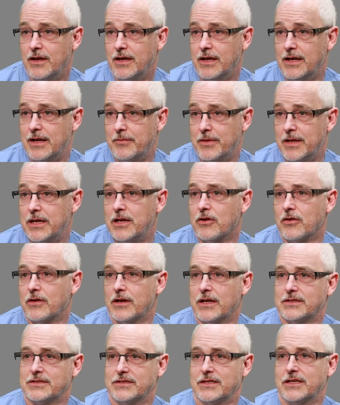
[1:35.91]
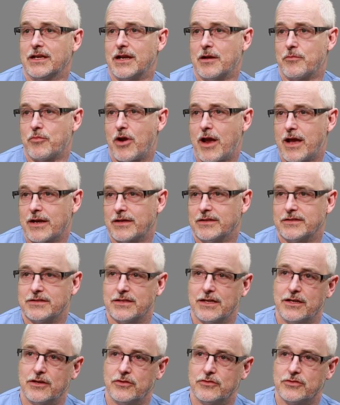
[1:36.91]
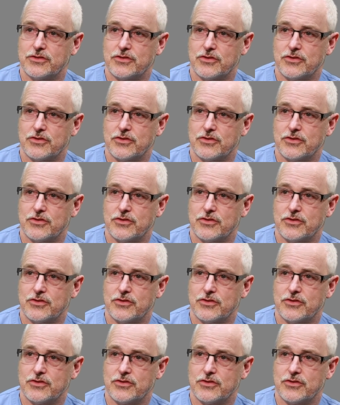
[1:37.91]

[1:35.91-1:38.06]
And I'm here and I see and I practice and I know the